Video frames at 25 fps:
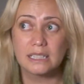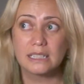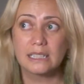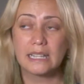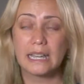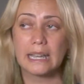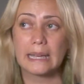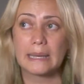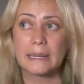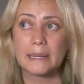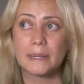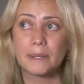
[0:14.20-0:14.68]

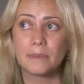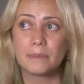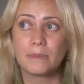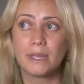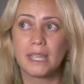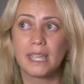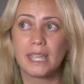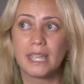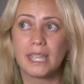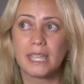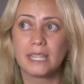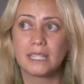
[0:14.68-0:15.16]

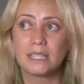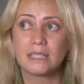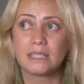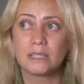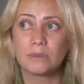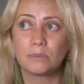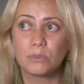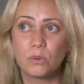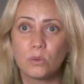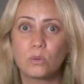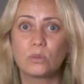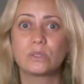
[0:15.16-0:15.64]
and
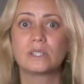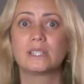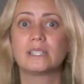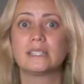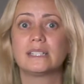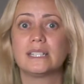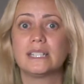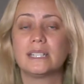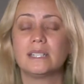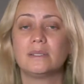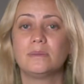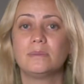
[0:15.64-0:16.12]

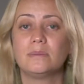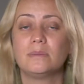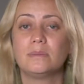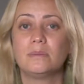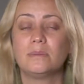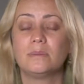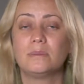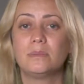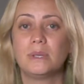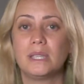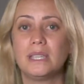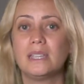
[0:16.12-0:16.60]
importantly,
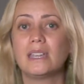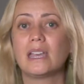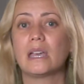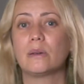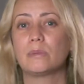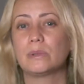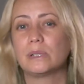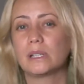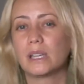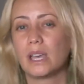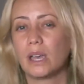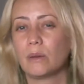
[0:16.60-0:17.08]
being
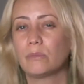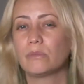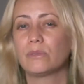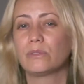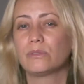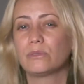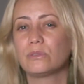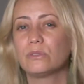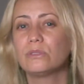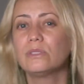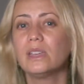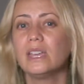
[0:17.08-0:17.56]
able to come
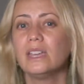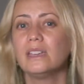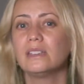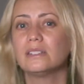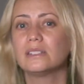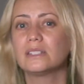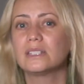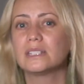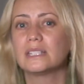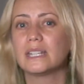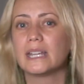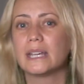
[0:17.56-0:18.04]
through
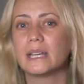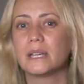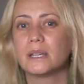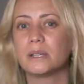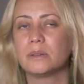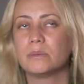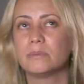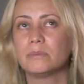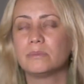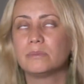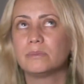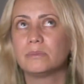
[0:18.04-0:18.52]
that,
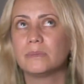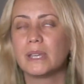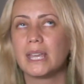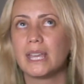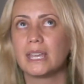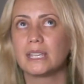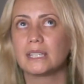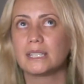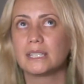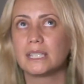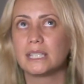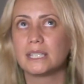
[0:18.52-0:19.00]

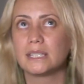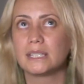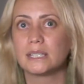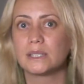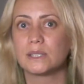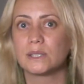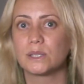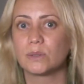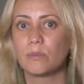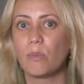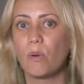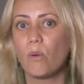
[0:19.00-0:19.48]

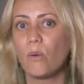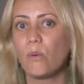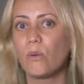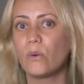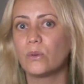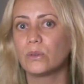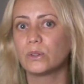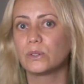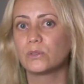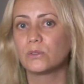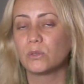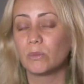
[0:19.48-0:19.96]
accessing
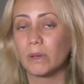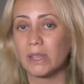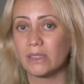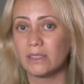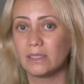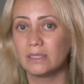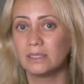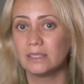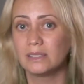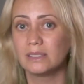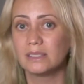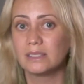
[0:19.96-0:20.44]
support from
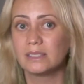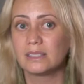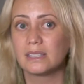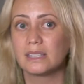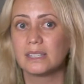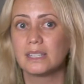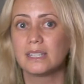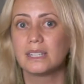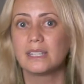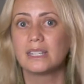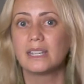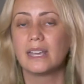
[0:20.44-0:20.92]
others,
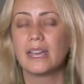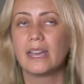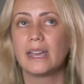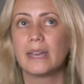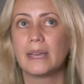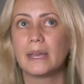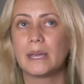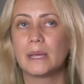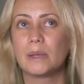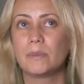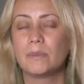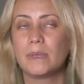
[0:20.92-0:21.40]

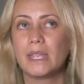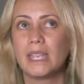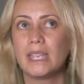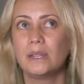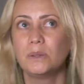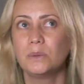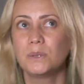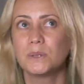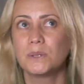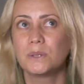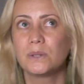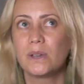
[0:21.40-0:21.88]

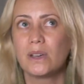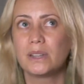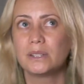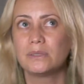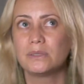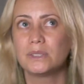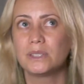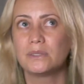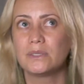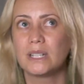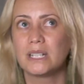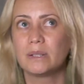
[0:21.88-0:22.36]
and also kind
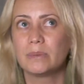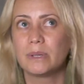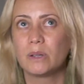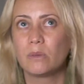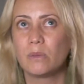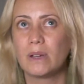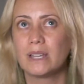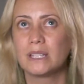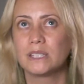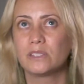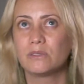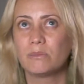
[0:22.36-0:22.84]
of
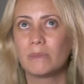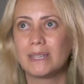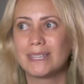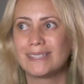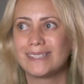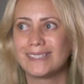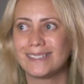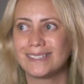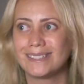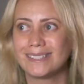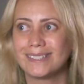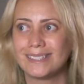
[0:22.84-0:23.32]
developing ways of
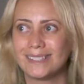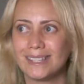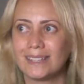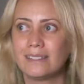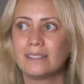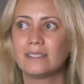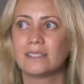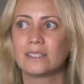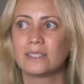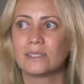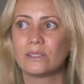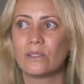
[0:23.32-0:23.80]
making
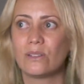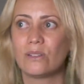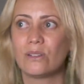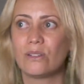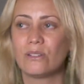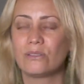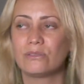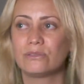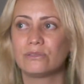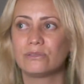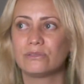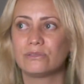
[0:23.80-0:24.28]
sense
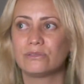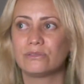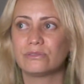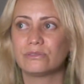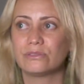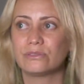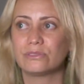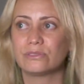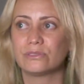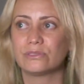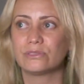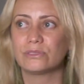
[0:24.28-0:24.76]

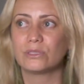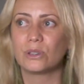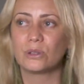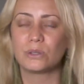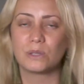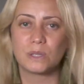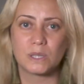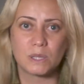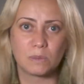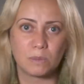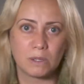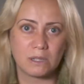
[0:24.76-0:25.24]
of
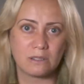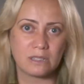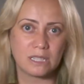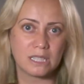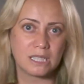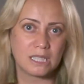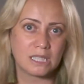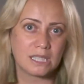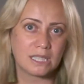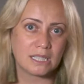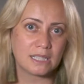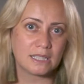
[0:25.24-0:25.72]
those
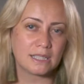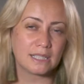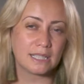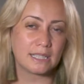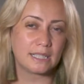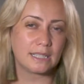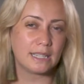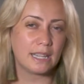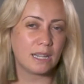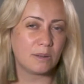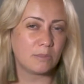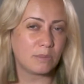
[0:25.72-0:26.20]
experiences
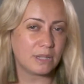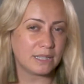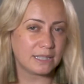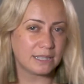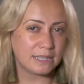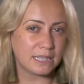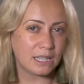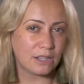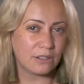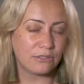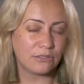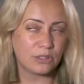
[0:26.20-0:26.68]
and
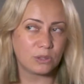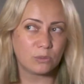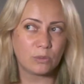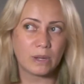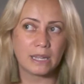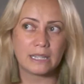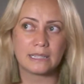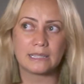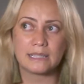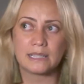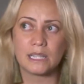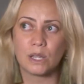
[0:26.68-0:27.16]
myself in
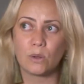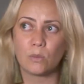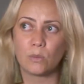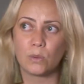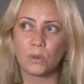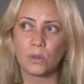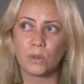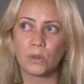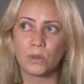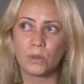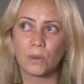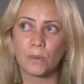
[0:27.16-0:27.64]
ways that
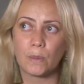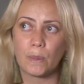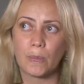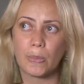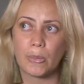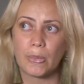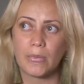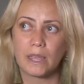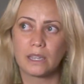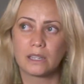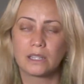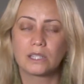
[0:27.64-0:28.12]
were
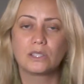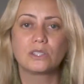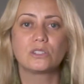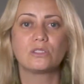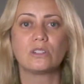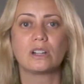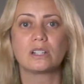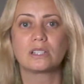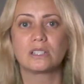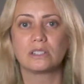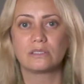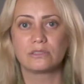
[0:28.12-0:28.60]

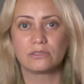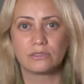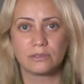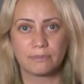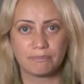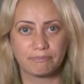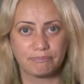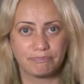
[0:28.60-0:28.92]
constructive.